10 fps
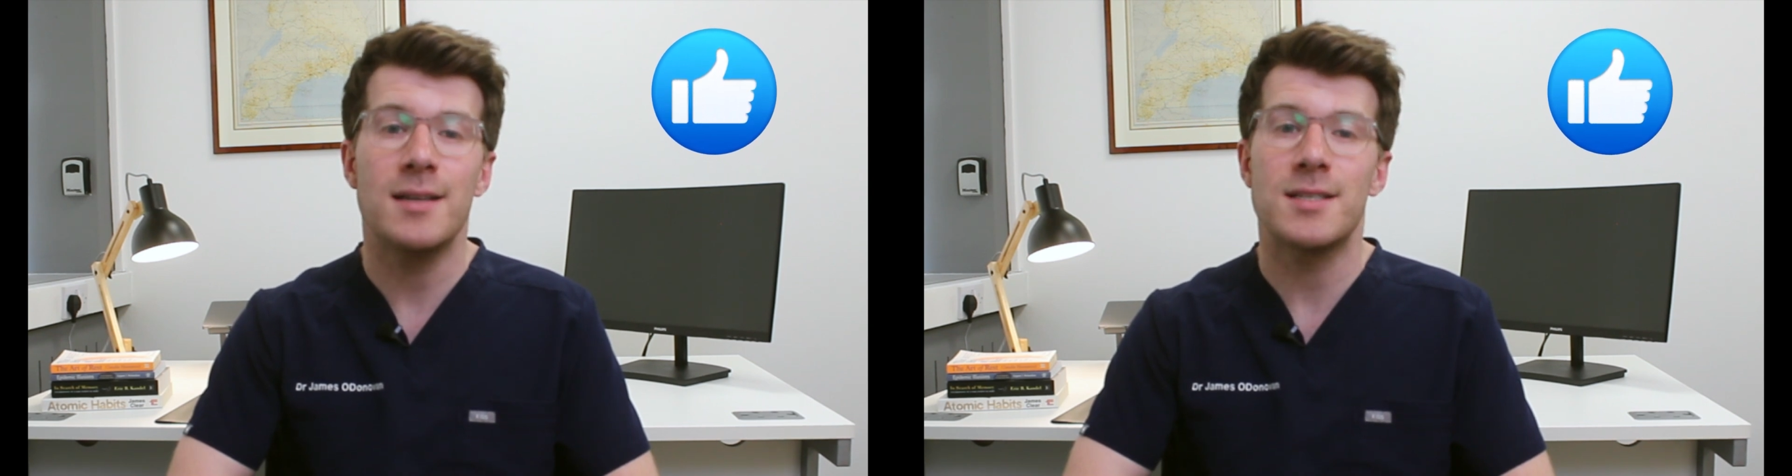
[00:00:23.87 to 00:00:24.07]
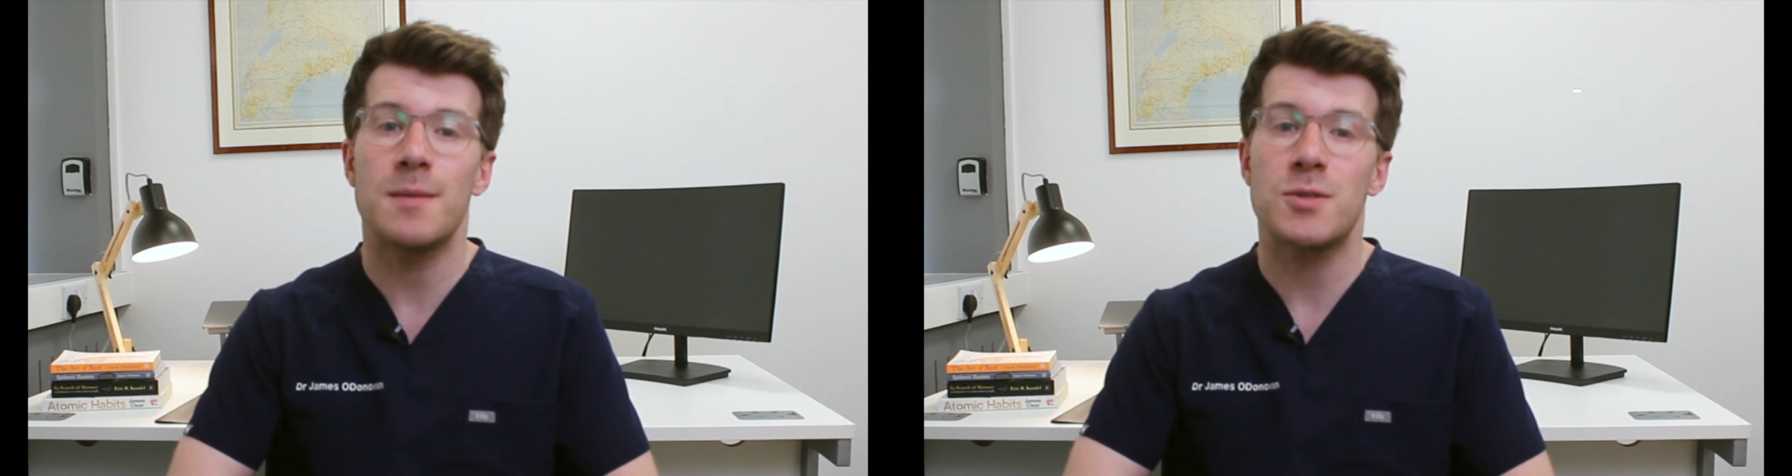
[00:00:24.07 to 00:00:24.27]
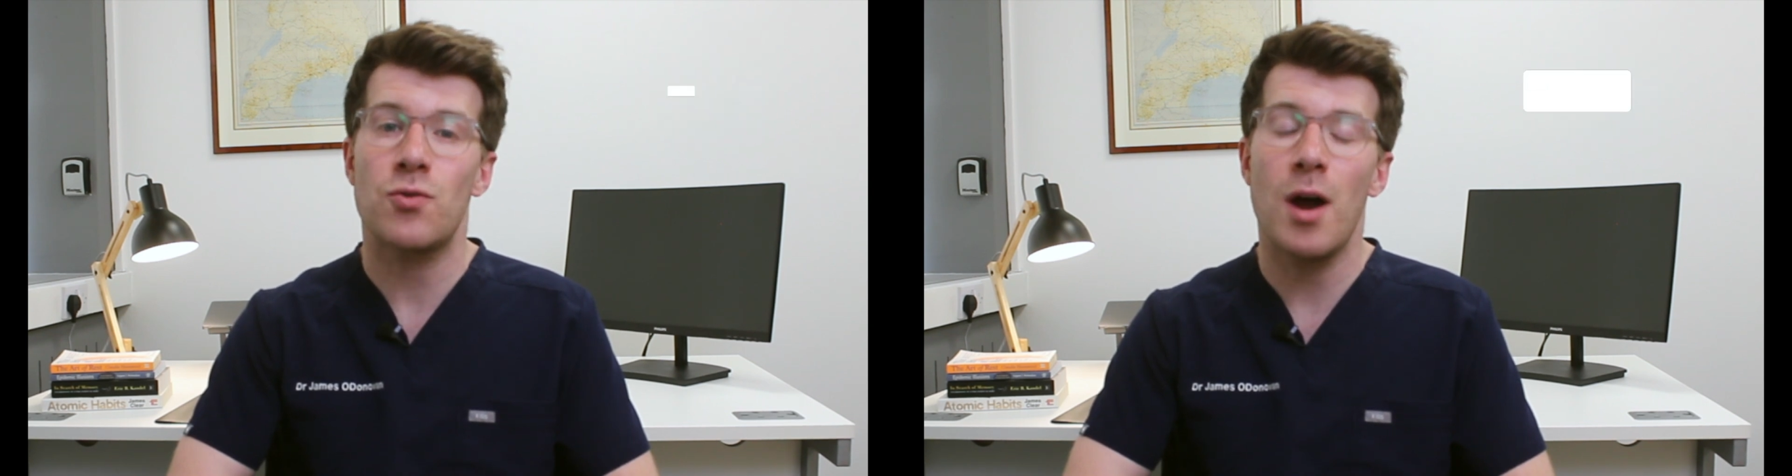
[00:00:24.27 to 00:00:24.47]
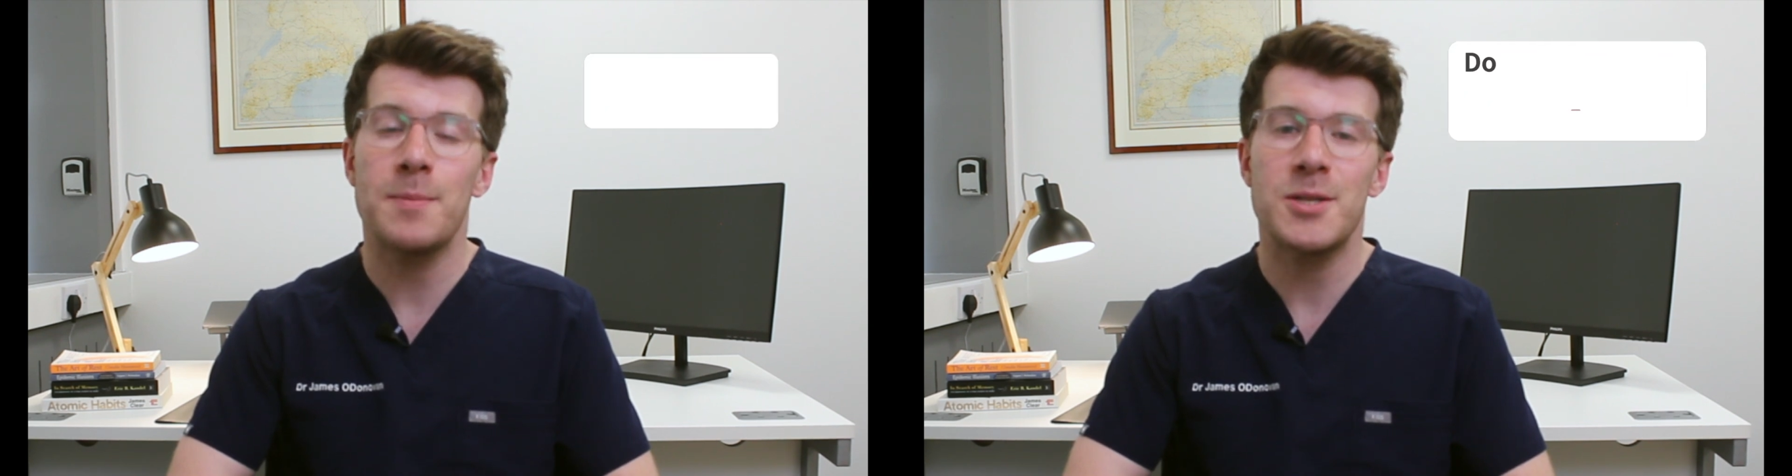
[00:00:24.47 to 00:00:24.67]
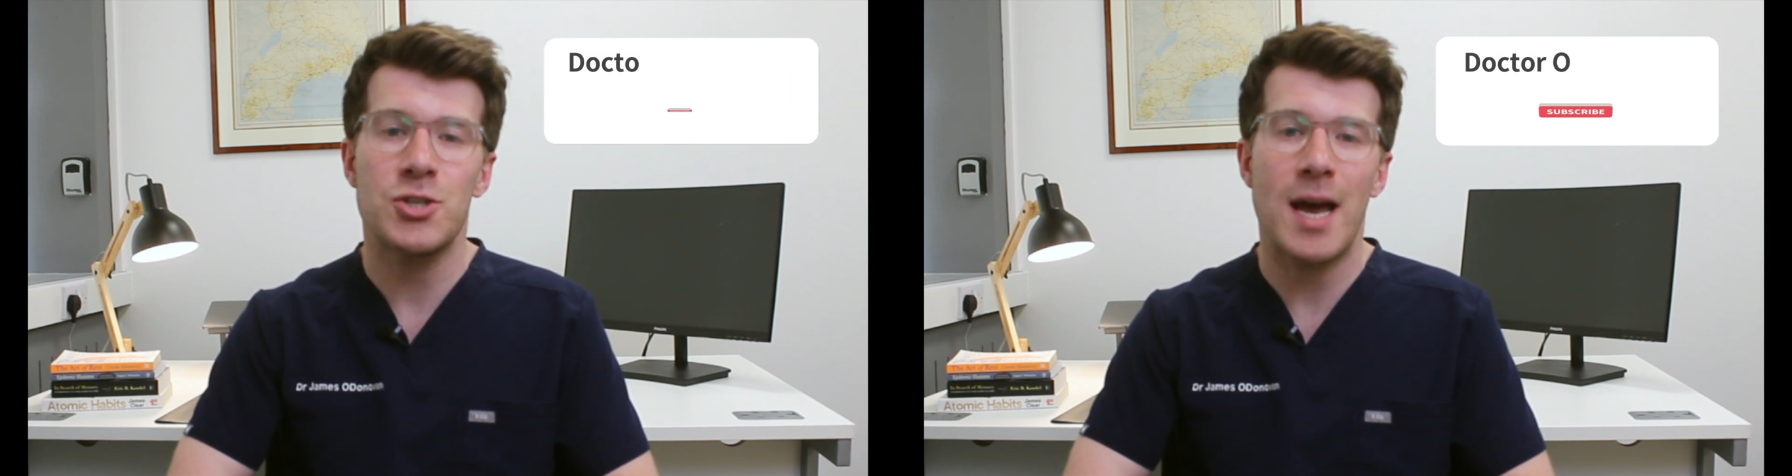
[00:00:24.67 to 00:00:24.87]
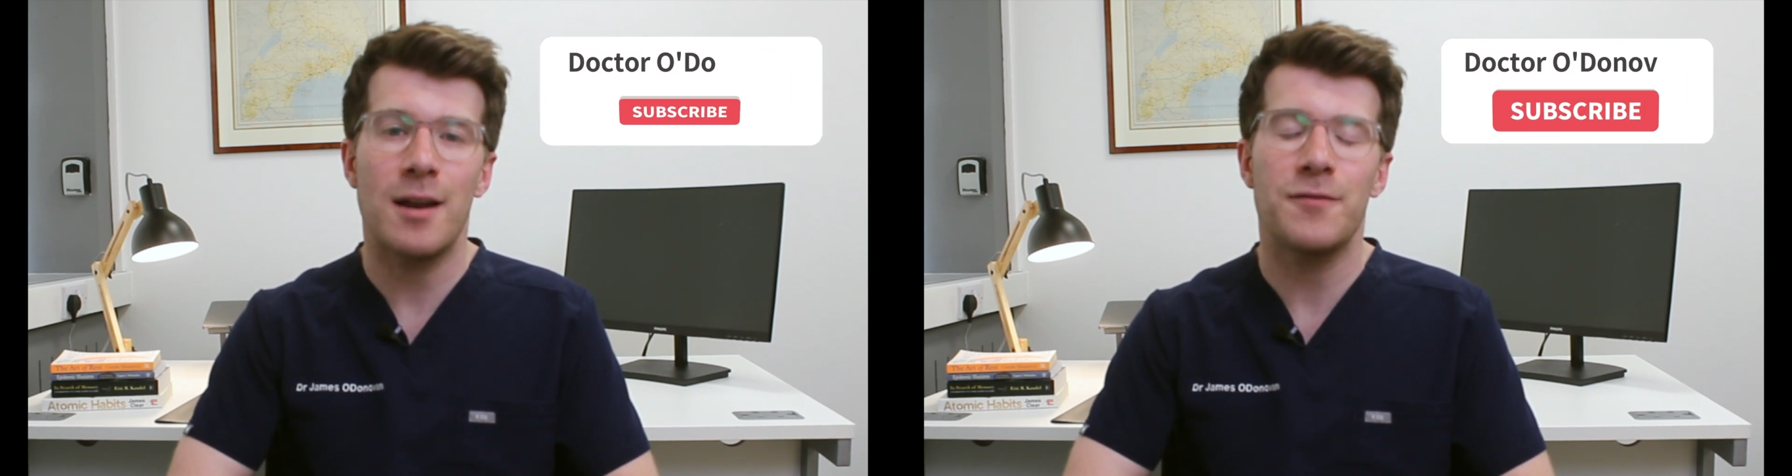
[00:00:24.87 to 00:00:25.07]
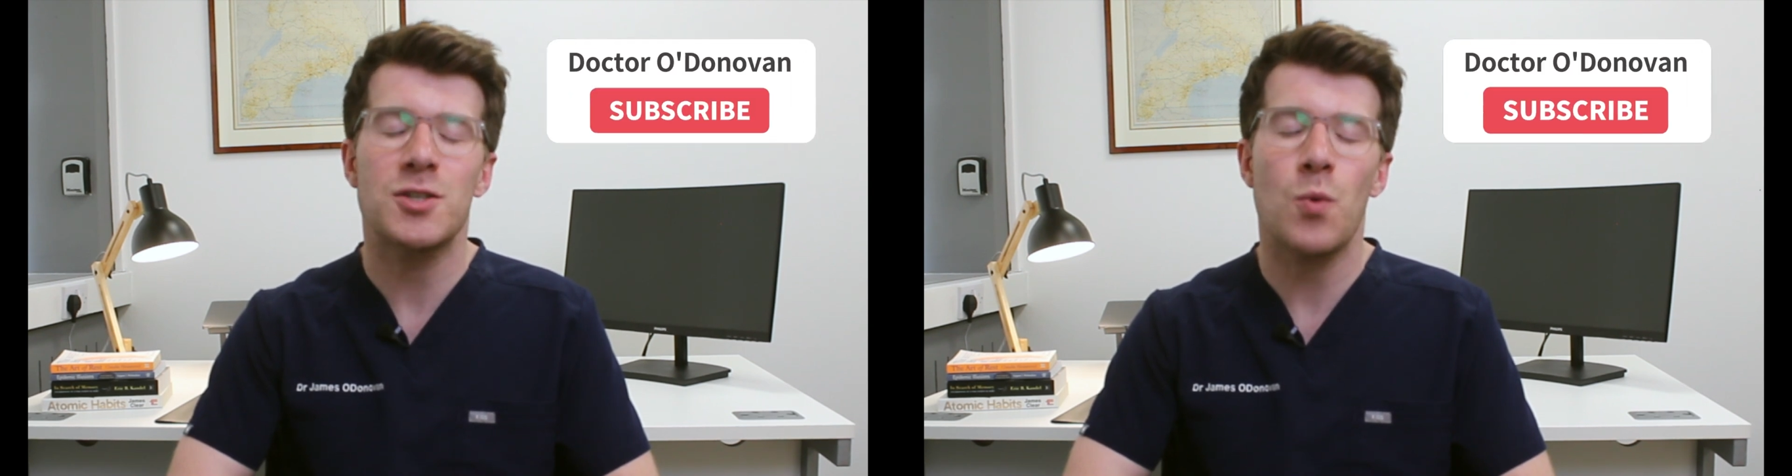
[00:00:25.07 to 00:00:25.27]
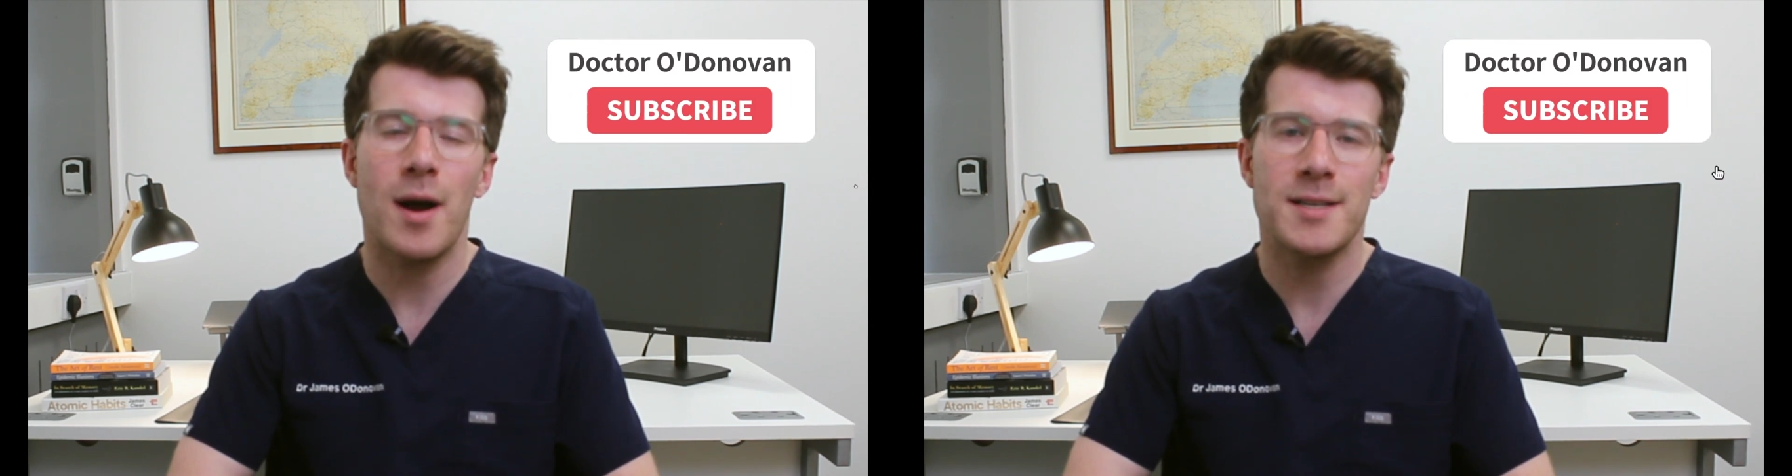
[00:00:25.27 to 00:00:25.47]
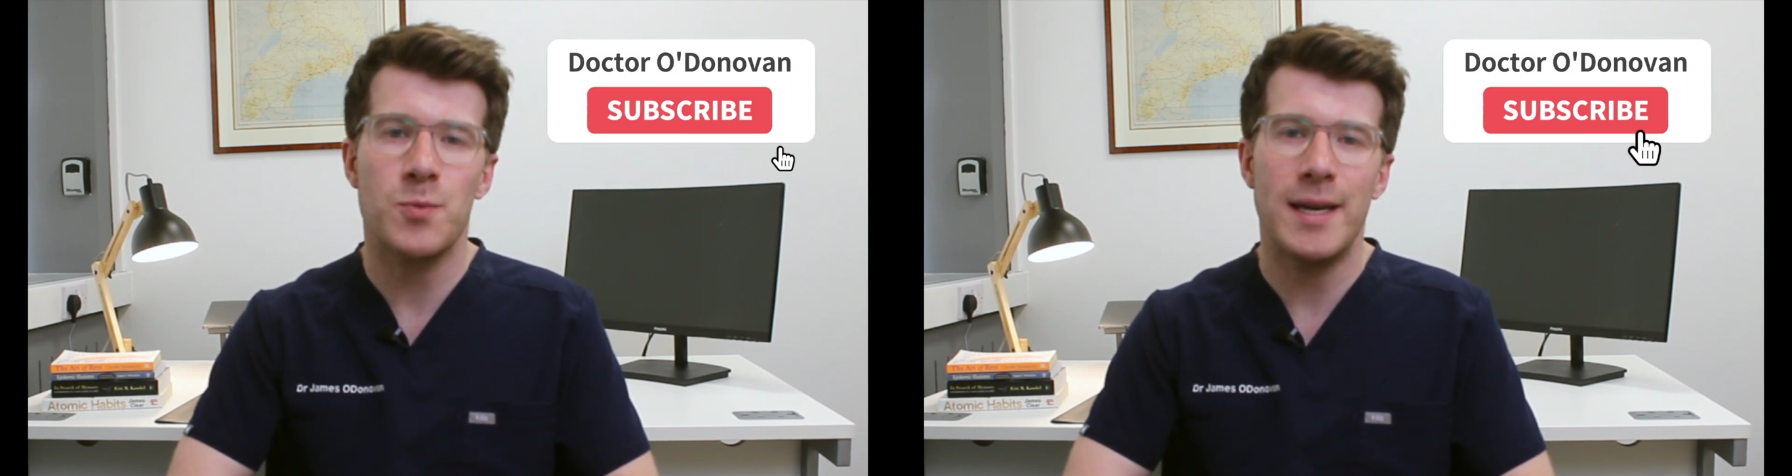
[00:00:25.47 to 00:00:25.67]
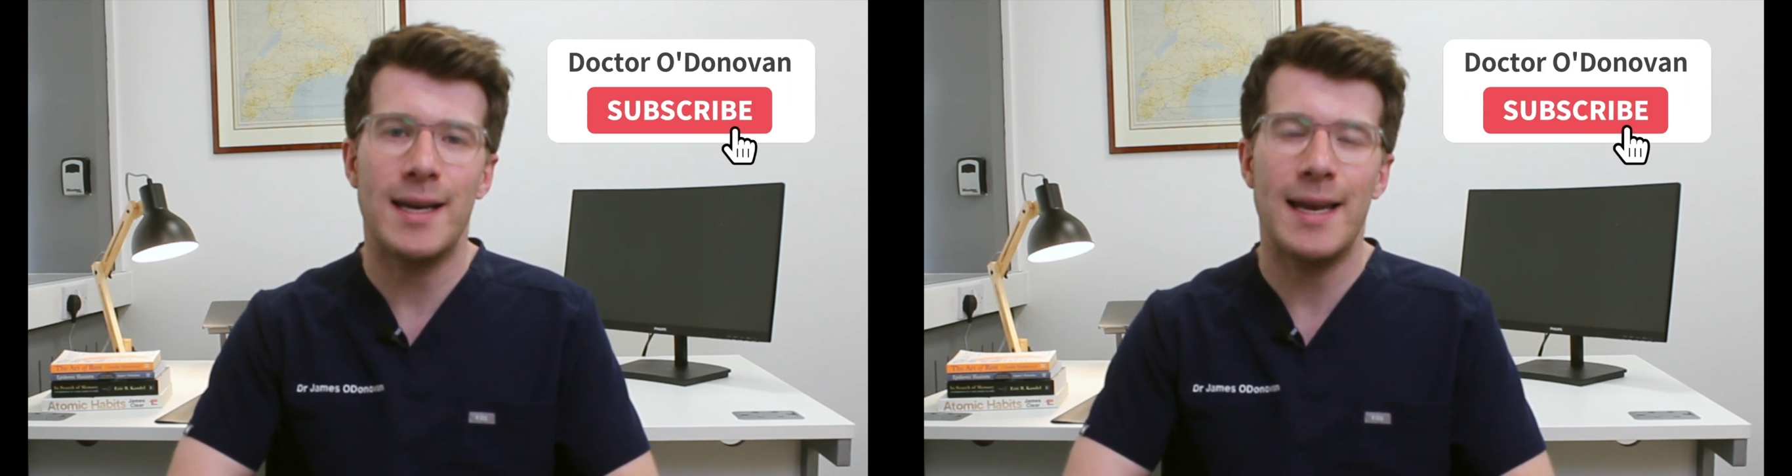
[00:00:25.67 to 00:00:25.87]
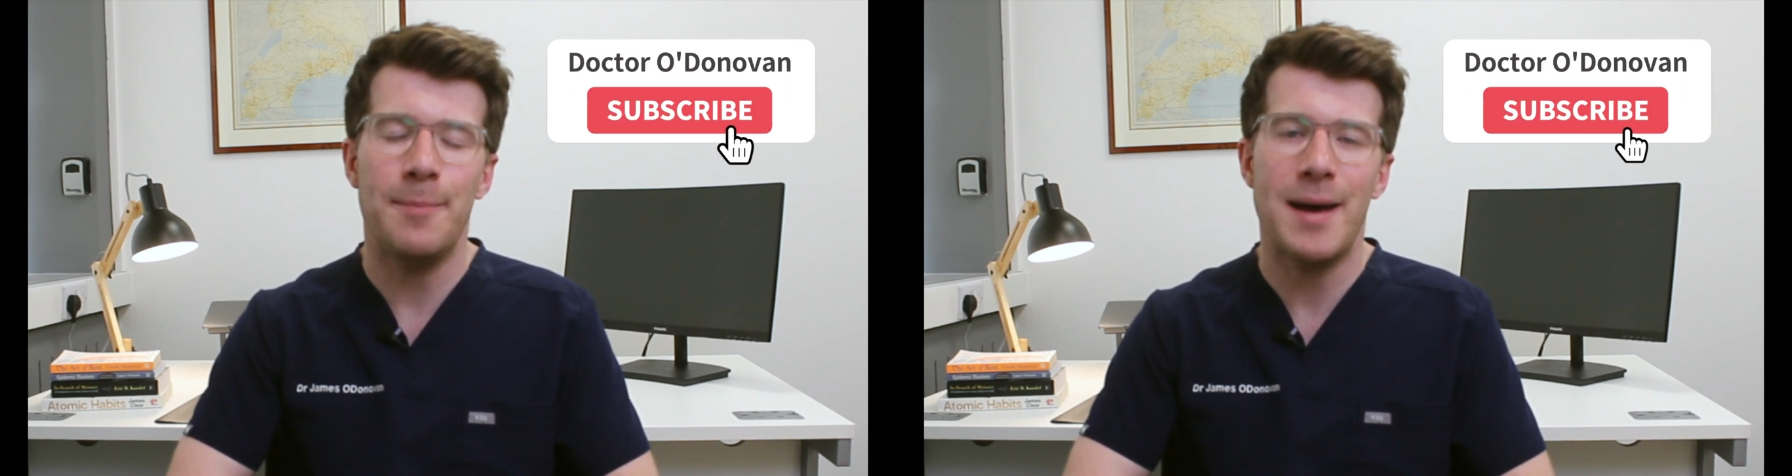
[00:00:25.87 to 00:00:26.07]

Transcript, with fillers: and subscribe to the channel for twice weekly